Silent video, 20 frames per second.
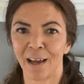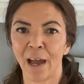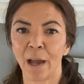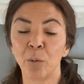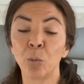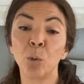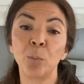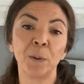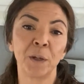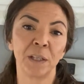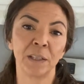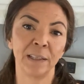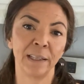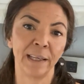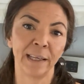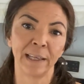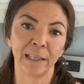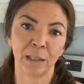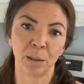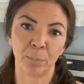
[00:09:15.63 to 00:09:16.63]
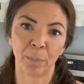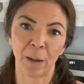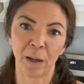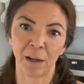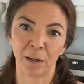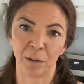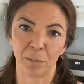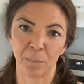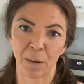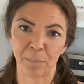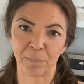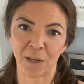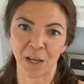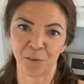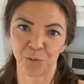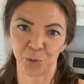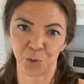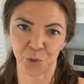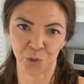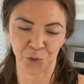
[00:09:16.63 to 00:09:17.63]
I will put a link at the bottom. I'm
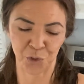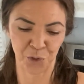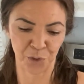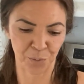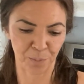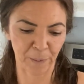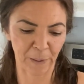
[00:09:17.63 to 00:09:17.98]
not real sure,